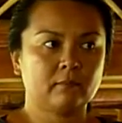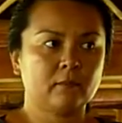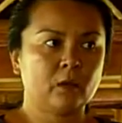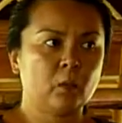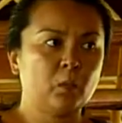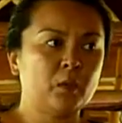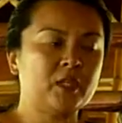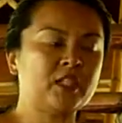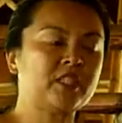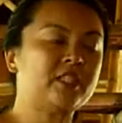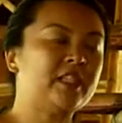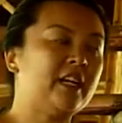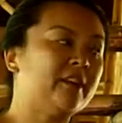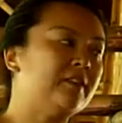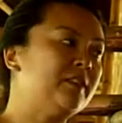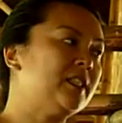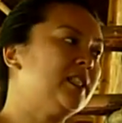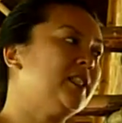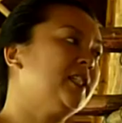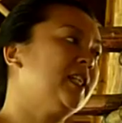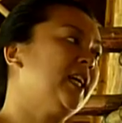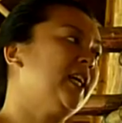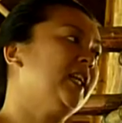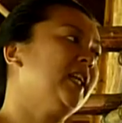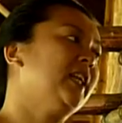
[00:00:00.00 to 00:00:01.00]
which
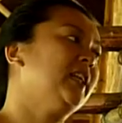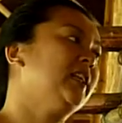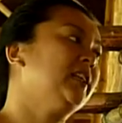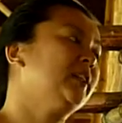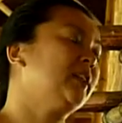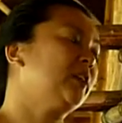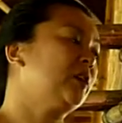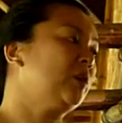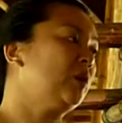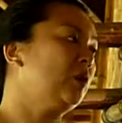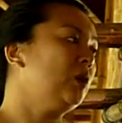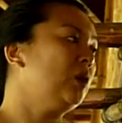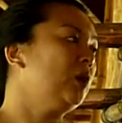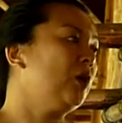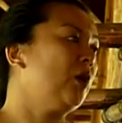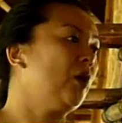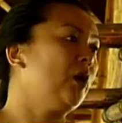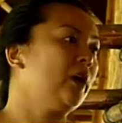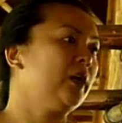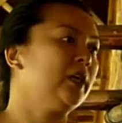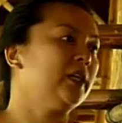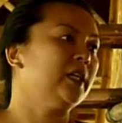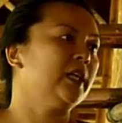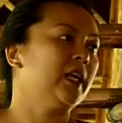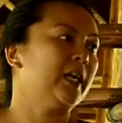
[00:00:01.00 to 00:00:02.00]
devastated the
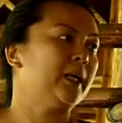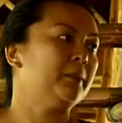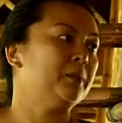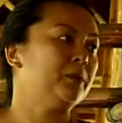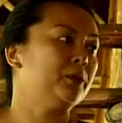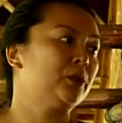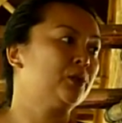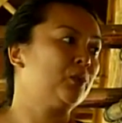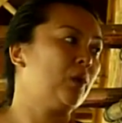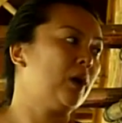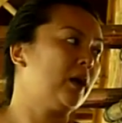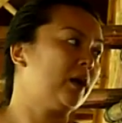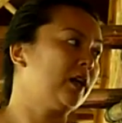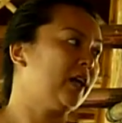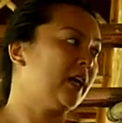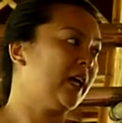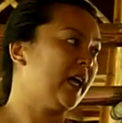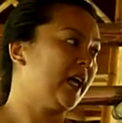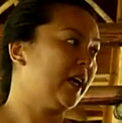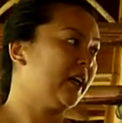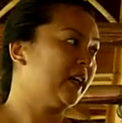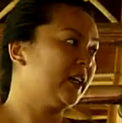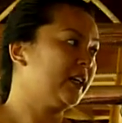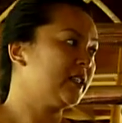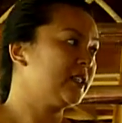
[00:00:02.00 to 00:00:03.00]
Culion and Busuanga
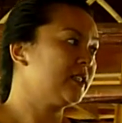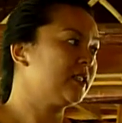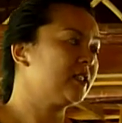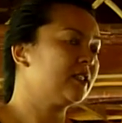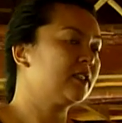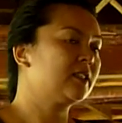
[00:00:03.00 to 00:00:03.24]
areas.